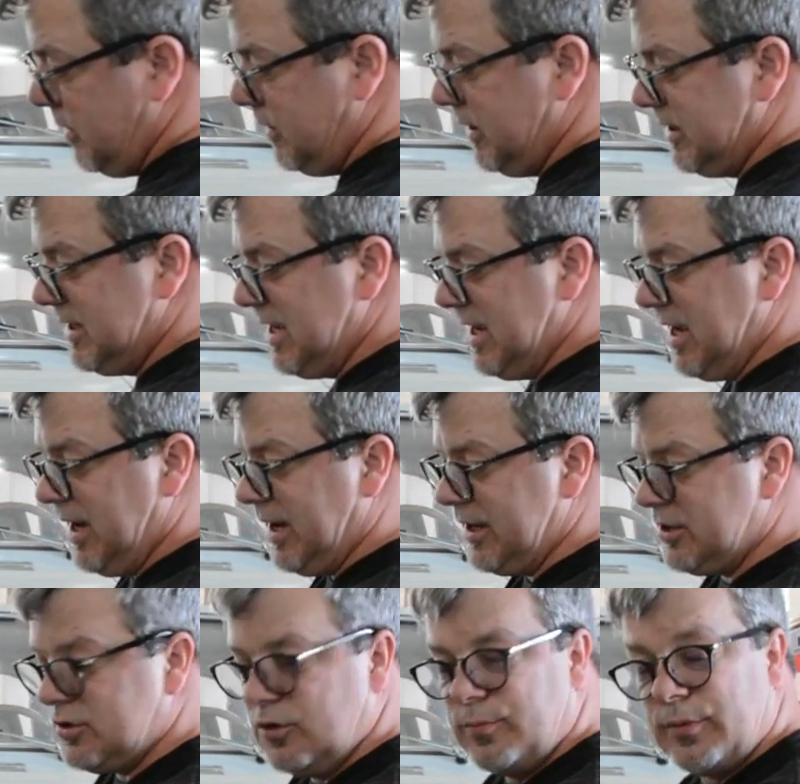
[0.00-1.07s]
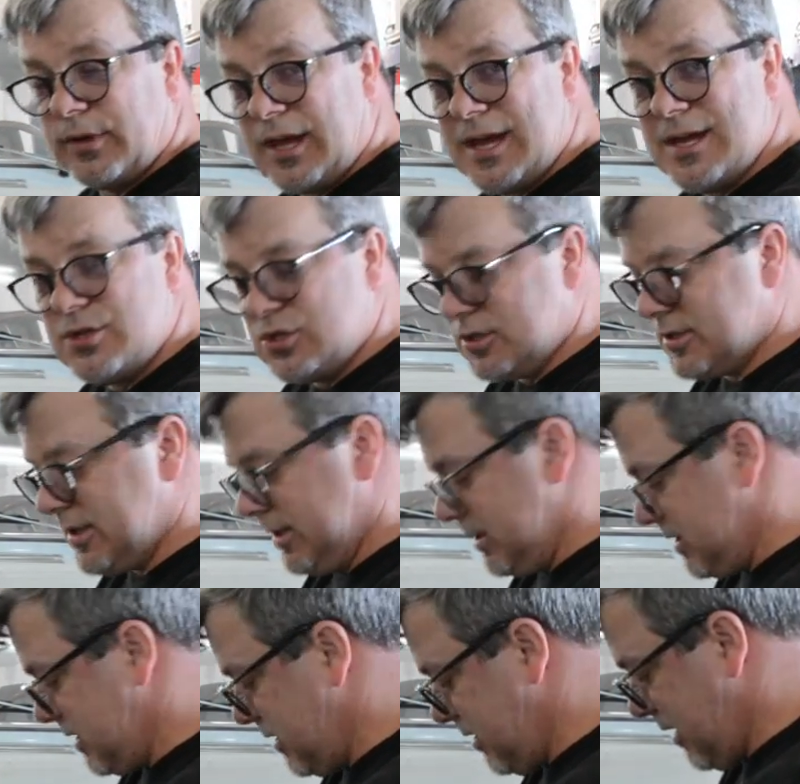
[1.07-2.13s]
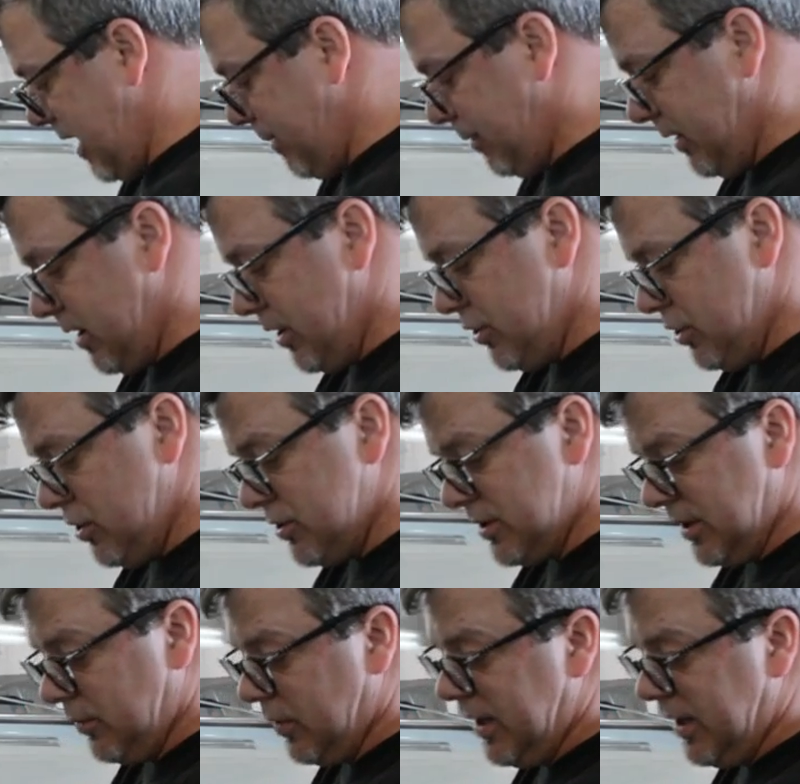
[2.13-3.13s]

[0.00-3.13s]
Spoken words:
the TI super gauges that I plan on using.